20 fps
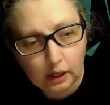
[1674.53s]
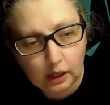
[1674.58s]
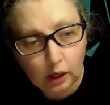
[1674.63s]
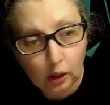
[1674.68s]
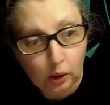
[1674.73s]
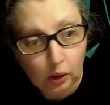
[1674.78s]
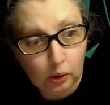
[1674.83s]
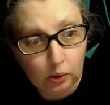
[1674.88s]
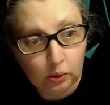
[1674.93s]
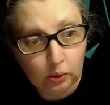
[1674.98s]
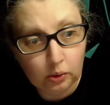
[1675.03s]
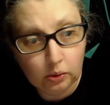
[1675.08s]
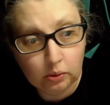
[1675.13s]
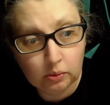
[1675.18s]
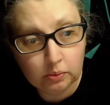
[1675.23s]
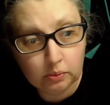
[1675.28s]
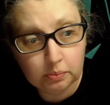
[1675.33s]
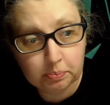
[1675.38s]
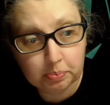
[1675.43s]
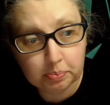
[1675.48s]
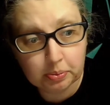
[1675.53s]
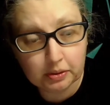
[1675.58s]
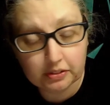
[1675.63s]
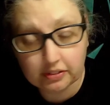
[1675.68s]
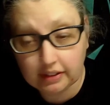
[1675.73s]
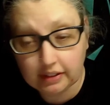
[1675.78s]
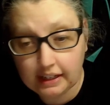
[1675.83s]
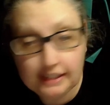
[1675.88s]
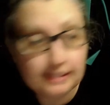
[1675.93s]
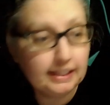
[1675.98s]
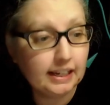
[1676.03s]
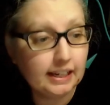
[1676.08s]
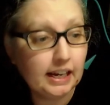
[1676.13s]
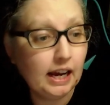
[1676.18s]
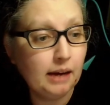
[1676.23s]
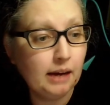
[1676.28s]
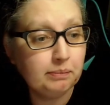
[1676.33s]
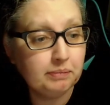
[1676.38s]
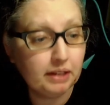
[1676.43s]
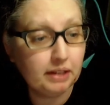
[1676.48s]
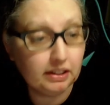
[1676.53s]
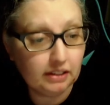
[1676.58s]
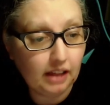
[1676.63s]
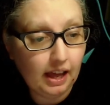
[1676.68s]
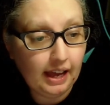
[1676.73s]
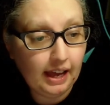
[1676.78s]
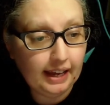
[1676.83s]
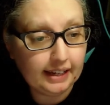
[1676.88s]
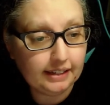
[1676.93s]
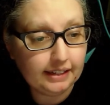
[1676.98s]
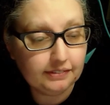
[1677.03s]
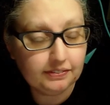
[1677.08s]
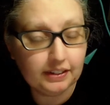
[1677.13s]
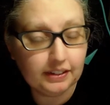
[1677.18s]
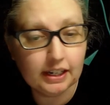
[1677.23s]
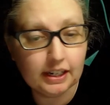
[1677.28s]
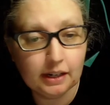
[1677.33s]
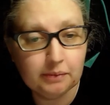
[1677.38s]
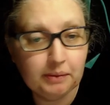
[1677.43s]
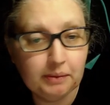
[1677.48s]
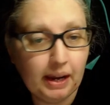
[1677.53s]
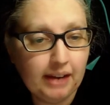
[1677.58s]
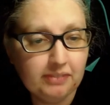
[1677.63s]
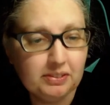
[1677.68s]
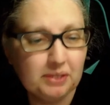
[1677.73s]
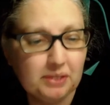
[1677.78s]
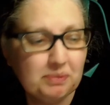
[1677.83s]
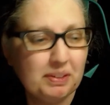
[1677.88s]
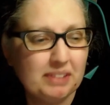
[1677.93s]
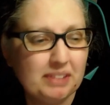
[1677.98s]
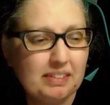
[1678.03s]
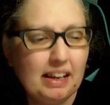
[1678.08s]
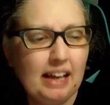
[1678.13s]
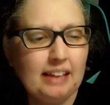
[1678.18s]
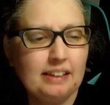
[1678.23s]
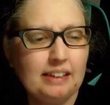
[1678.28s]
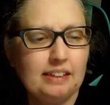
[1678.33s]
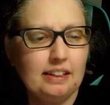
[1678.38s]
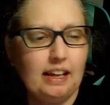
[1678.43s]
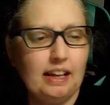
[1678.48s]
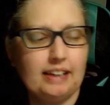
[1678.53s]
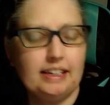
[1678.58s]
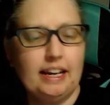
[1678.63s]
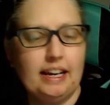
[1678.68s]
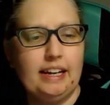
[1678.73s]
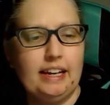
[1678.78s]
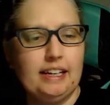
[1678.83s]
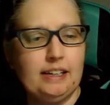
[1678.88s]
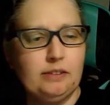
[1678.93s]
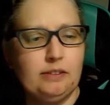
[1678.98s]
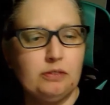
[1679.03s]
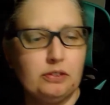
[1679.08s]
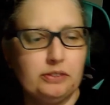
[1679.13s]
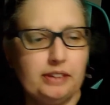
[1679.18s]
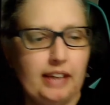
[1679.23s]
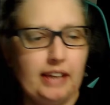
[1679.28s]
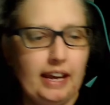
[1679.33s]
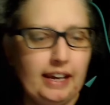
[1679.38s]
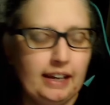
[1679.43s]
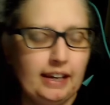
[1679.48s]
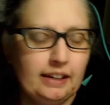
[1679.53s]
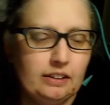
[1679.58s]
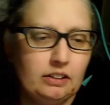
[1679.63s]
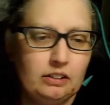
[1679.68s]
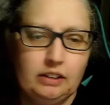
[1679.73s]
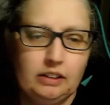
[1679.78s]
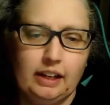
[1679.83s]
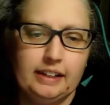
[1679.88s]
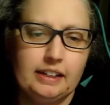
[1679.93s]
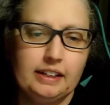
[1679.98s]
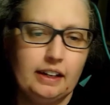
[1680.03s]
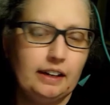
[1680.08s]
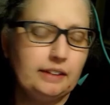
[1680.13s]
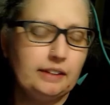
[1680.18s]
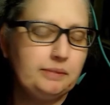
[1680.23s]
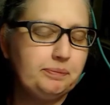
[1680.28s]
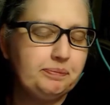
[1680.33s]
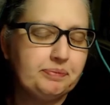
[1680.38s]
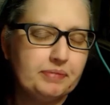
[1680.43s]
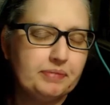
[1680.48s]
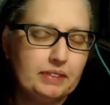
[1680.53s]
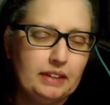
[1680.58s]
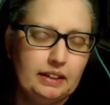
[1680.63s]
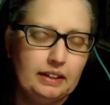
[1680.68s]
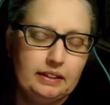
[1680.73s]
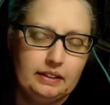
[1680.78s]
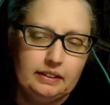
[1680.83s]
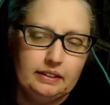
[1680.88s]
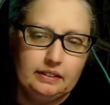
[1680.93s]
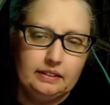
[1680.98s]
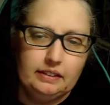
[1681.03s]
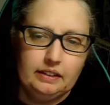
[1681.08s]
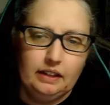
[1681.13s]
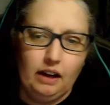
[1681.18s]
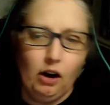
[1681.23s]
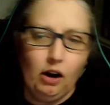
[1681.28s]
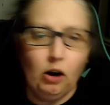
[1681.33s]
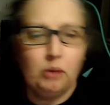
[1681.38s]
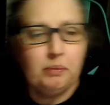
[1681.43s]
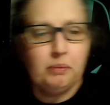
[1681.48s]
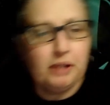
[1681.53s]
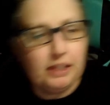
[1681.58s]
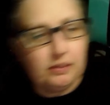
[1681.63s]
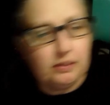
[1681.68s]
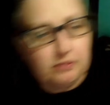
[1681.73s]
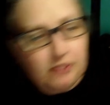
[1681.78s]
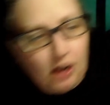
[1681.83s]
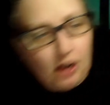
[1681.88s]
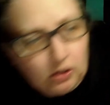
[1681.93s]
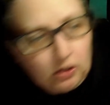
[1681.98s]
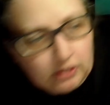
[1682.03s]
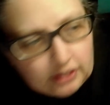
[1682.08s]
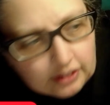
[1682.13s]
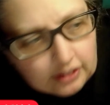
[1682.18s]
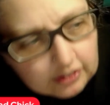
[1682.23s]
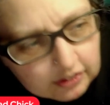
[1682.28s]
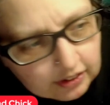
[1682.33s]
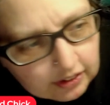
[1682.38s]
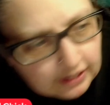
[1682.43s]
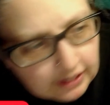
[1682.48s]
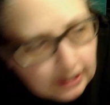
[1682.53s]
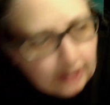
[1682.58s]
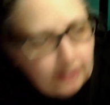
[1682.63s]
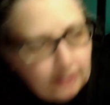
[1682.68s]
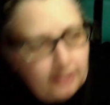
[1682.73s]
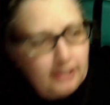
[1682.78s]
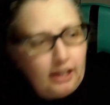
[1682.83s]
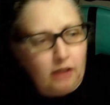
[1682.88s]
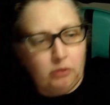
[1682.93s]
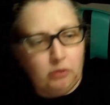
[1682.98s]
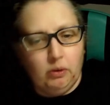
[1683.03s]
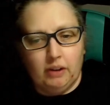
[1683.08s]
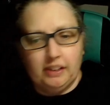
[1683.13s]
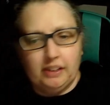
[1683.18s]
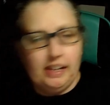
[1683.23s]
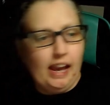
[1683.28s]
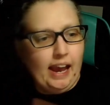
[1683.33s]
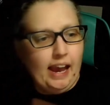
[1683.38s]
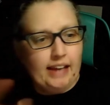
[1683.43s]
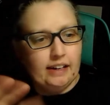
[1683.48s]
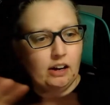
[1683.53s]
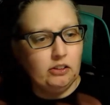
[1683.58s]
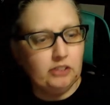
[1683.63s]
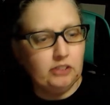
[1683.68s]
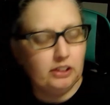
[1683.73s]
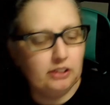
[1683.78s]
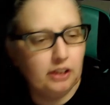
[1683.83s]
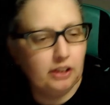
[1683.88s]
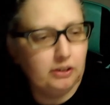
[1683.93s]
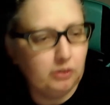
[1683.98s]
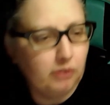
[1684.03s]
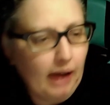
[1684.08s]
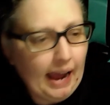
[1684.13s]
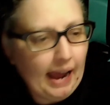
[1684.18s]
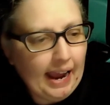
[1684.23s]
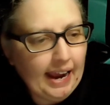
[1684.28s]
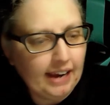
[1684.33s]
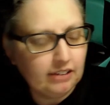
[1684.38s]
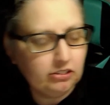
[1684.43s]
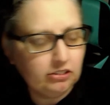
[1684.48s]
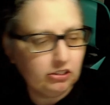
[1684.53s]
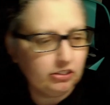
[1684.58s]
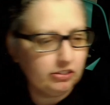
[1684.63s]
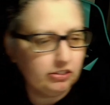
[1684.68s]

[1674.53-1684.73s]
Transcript: who proceed to come to life and come after him. It's kind of like a Evil Dead, like a Army of Darkness scenario where you had all the little ashes